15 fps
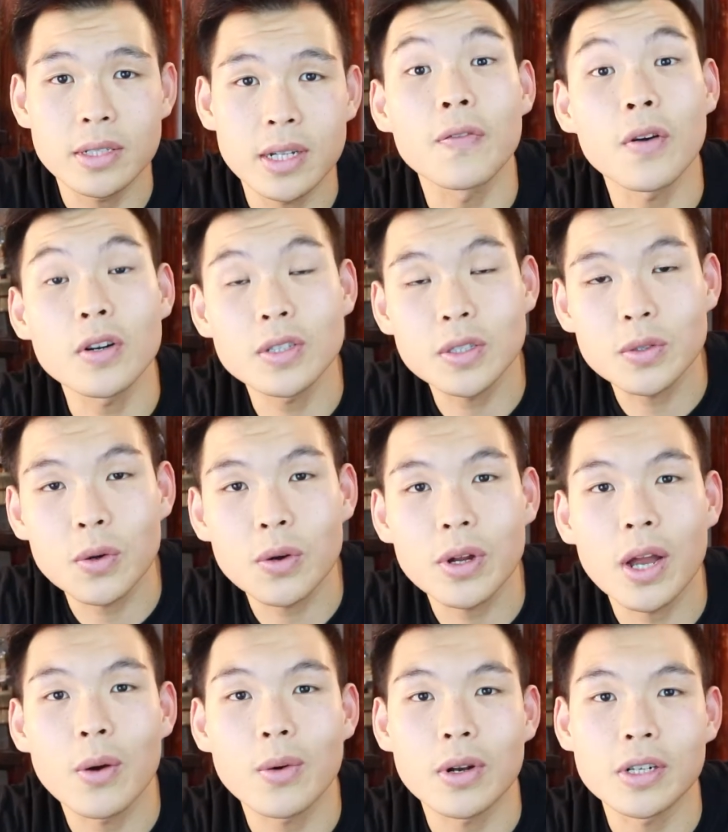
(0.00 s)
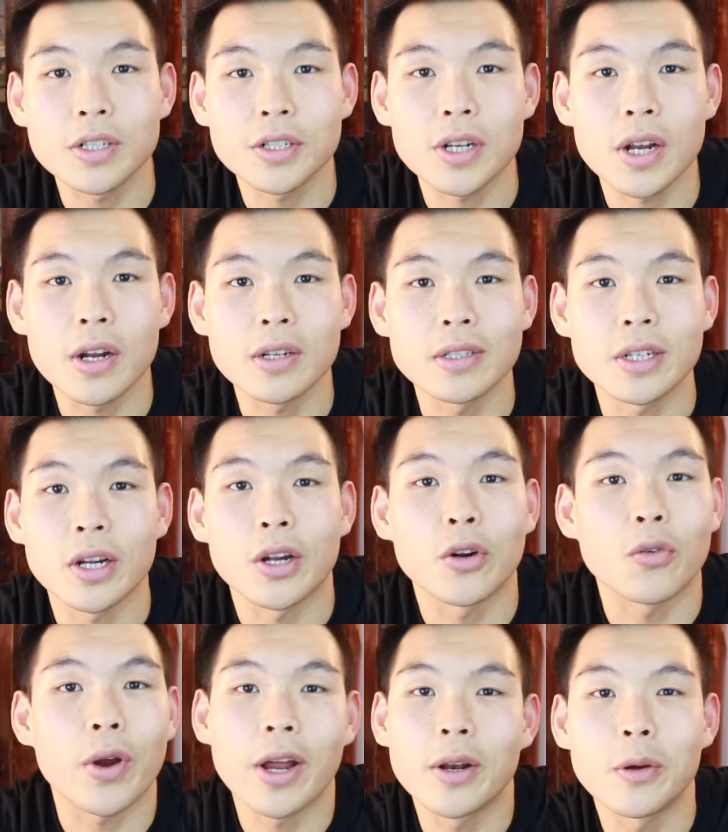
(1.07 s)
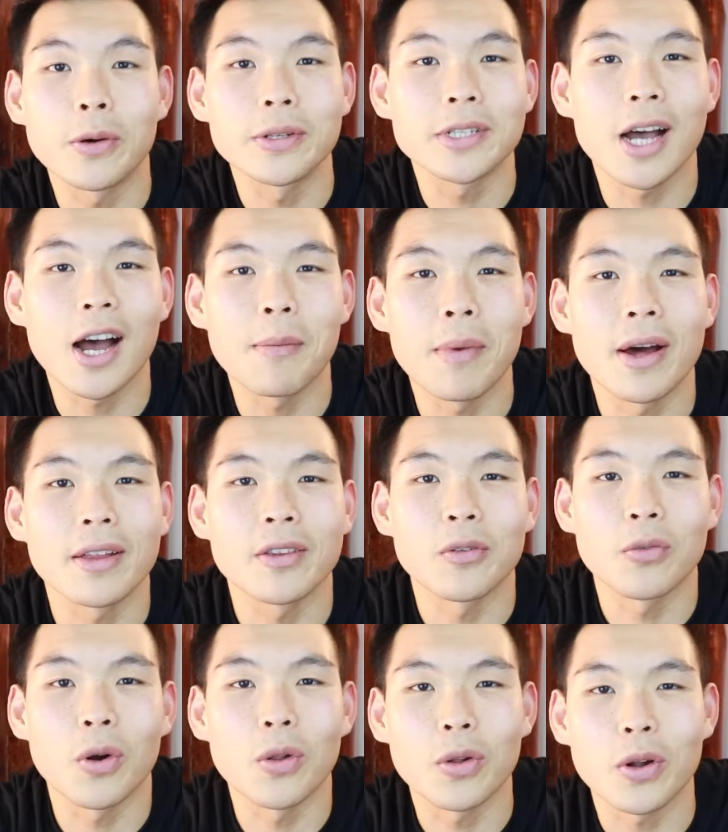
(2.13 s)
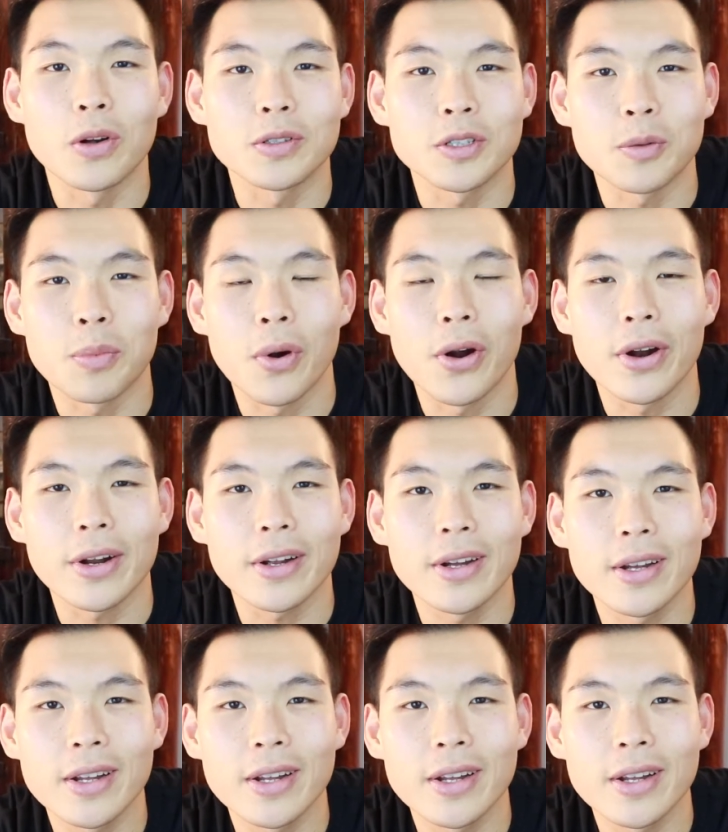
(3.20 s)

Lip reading: The first story I want to share is the grand old time I had at the roller coaster park.